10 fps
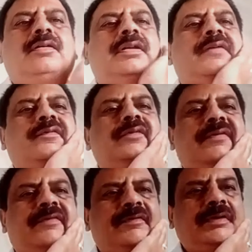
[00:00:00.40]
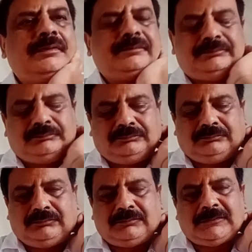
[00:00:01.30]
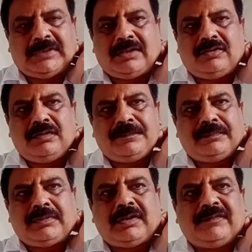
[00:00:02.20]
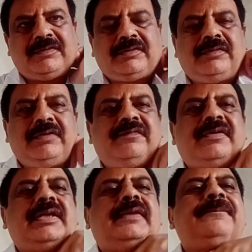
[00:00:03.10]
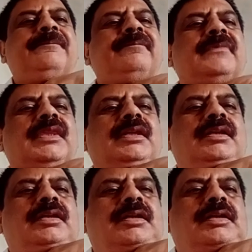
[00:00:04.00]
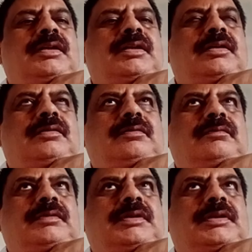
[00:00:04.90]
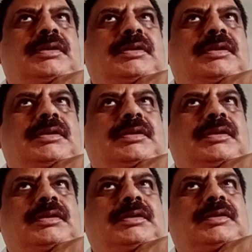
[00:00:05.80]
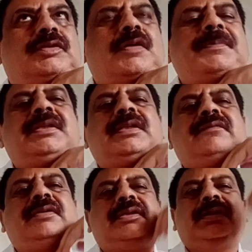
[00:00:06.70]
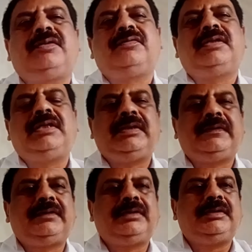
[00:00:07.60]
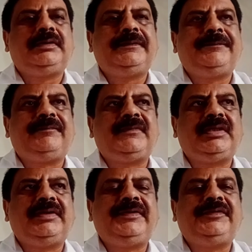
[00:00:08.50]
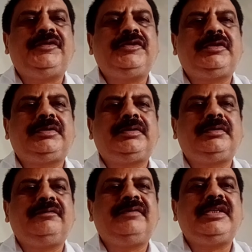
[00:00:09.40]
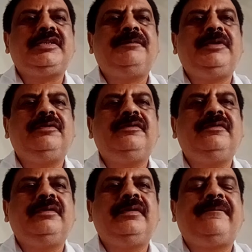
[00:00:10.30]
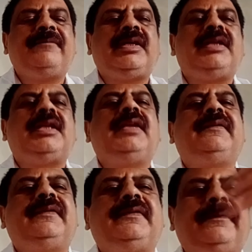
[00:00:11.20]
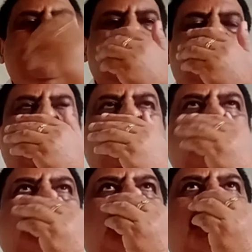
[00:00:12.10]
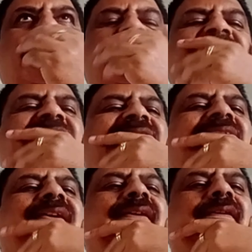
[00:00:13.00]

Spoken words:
Good afternoon, everyone. And I hope all of you are doing fine. Now, the topic that we are taking today is resource waste view analysis, or as we say,